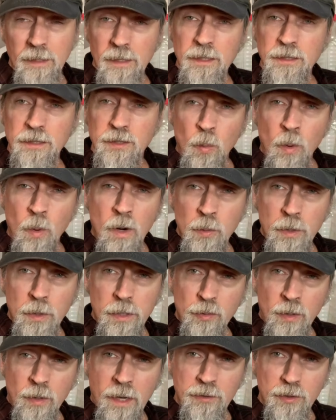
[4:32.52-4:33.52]
So what we're
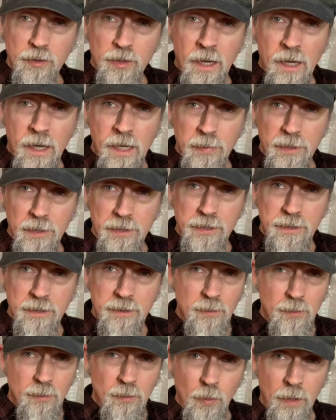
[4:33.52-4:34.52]
trying to accomplish
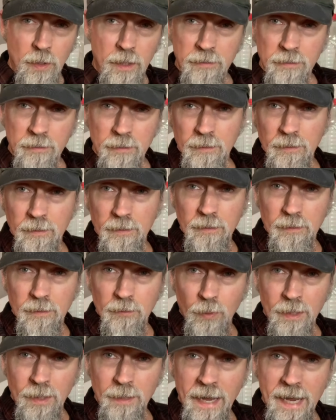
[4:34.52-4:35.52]
with
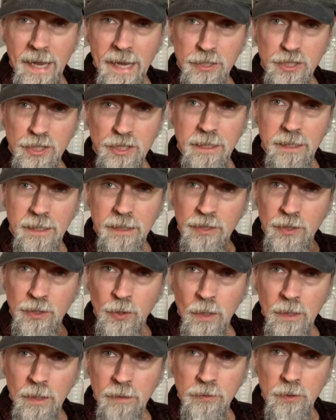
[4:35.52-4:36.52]
repackaging and
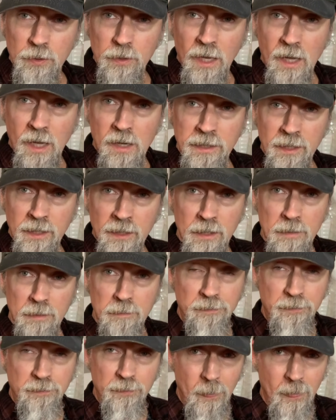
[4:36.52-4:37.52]
storing food long
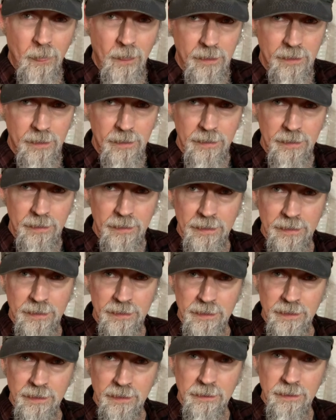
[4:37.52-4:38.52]
term is
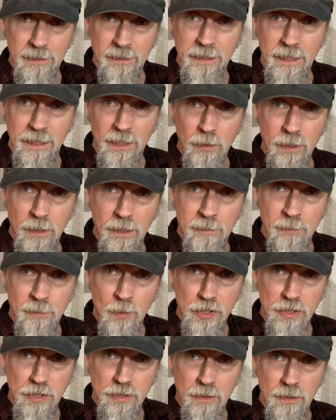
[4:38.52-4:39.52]
to get rid of the
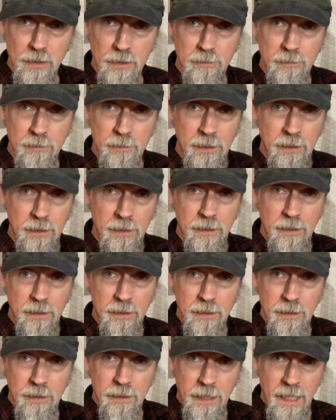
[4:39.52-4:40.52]
moisture,
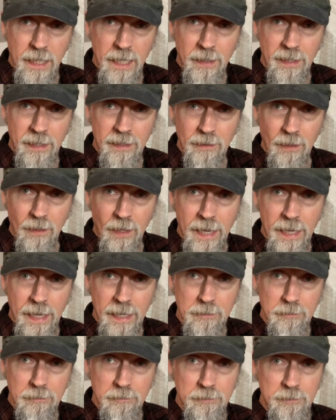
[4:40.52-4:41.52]
keep out the
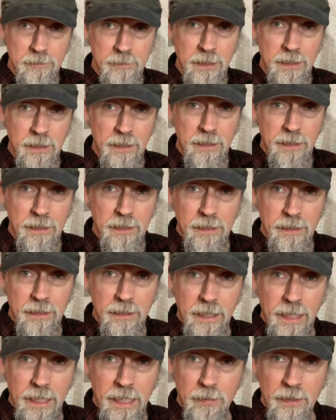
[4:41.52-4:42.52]
light,
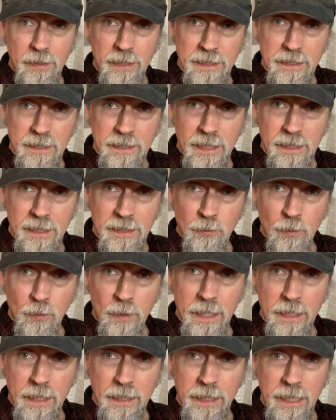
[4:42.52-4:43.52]
keep the insects
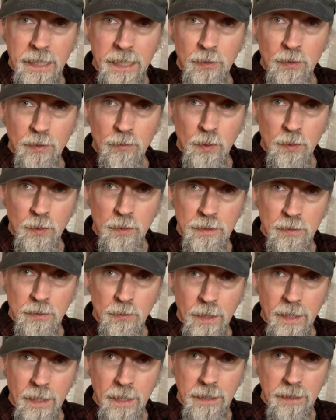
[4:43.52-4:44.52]
away, keep the rodents
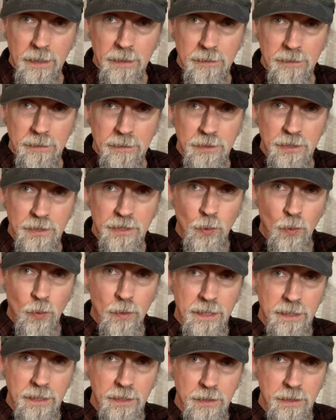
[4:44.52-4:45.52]
away, store
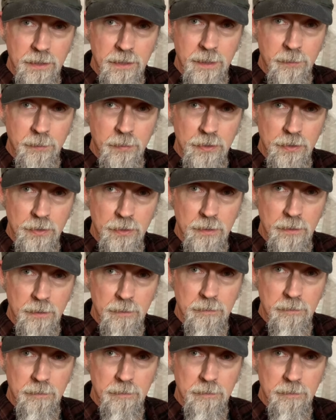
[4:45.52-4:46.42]
it at a good temperature,